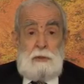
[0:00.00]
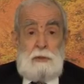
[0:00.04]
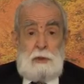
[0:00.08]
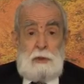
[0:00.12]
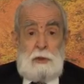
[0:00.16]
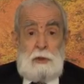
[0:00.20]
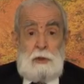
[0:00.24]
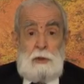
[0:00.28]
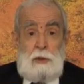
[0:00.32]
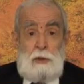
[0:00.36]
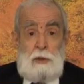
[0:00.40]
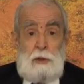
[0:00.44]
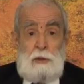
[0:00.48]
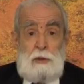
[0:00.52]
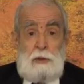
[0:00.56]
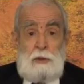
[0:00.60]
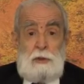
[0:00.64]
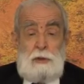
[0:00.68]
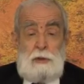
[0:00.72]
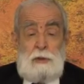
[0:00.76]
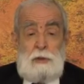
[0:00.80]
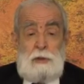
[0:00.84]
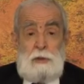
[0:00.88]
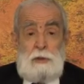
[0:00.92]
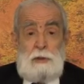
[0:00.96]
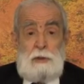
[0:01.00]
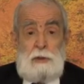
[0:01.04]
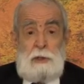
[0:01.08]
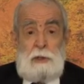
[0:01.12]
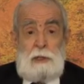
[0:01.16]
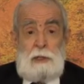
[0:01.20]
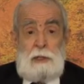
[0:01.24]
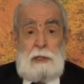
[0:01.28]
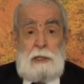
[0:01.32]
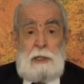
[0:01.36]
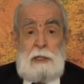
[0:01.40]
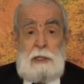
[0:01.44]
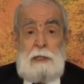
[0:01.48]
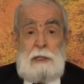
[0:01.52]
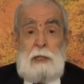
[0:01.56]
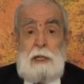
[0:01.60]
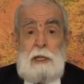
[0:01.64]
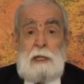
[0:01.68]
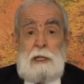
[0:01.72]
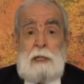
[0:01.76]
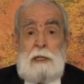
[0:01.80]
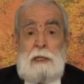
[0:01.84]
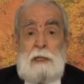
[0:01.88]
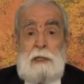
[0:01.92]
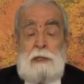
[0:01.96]
mutlu olduğunu
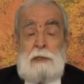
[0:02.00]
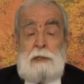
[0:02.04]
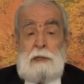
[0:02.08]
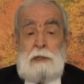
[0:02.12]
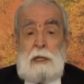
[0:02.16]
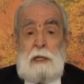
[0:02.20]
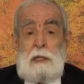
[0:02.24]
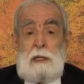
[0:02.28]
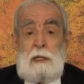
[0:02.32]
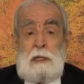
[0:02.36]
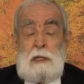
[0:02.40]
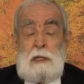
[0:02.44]
idrak edince